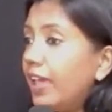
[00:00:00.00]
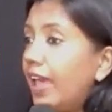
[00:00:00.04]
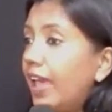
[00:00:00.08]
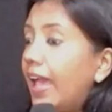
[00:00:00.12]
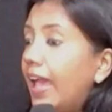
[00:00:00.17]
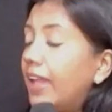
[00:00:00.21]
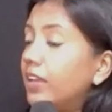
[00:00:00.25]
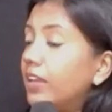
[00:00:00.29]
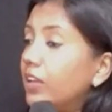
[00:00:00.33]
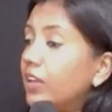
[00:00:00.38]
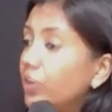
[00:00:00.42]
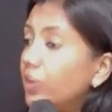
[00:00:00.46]

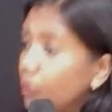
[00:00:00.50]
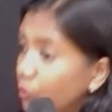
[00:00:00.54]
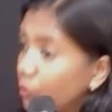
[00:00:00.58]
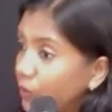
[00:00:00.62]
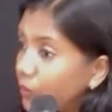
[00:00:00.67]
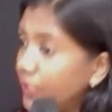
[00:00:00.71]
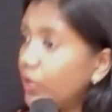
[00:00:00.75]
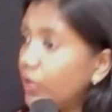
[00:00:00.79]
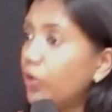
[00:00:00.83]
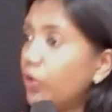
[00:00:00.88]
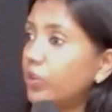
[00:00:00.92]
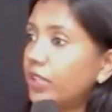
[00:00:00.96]
And
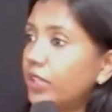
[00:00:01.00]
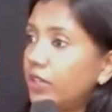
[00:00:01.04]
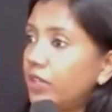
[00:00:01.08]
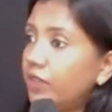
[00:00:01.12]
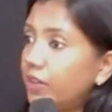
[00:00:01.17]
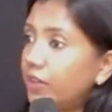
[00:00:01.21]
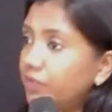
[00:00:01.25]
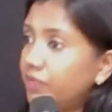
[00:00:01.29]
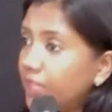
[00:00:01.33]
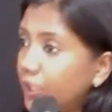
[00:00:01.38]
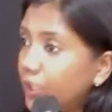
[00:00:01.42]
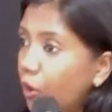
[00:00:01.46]
we know that
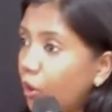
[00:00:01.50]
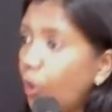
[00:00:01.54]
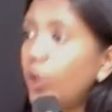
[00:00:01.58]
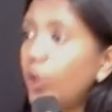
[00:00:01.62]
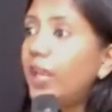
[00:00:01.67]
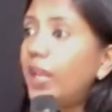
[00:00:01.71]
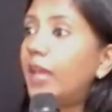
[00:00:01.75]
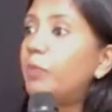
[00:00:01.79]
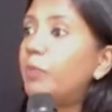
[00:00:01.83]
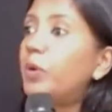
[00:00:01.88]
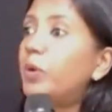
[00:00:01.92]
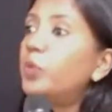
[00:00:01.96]
when we co
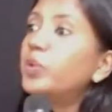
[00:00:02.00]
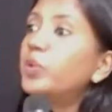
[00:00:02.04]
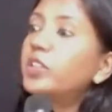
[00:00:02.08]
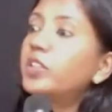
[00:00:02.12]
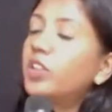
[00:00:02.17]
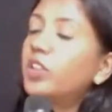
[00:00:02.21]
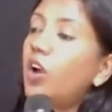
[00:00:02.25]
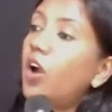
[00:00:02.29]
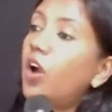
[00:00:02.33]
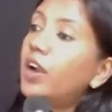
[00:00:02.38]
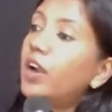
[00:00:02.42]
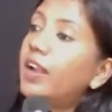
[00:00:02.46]
labor with
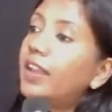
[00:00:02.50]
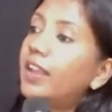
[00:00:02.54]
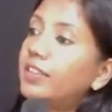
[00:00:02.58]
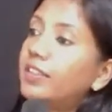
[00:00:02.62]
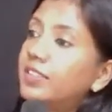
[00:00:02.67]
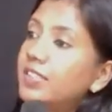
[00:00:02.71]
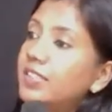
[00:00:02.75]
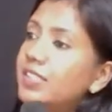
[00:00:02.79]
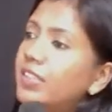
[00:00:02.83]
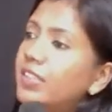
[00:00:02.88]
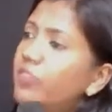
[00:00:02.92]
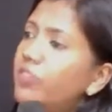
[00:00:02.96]
God like
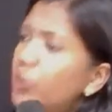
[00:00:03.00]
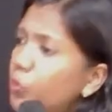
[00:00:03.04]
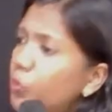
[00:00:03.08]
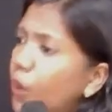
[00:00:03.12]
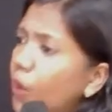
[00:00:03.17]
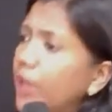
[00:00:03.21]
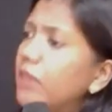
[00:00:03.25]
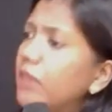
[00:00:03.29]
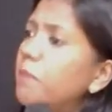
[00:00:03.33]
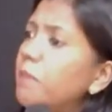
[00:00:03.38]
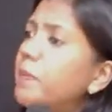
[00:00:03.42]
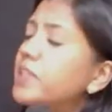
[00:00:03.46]
this, even
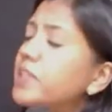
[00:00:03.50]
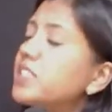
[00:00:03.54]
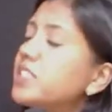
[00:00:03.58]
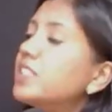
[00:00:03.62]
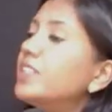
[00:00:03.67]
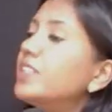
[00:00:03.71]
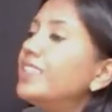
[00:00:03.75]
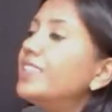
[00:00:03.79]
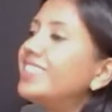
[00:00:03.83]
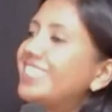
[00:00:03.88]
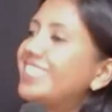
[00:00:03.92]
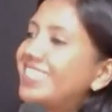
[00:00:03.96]
one
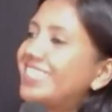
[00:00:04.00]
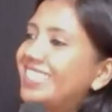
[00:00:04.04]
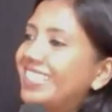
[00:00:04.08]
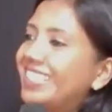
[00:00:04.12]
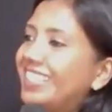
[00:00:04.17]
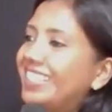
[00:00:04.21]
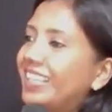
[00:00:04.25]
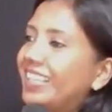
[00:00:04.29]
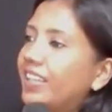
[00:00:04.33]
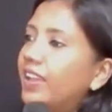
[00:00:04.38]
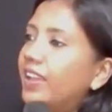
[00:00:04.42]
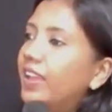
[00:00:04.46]
person
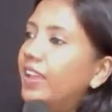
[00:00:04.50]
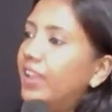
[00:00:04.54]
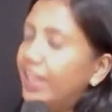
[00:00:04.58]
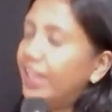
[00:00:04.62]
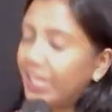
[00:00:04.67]
interceding,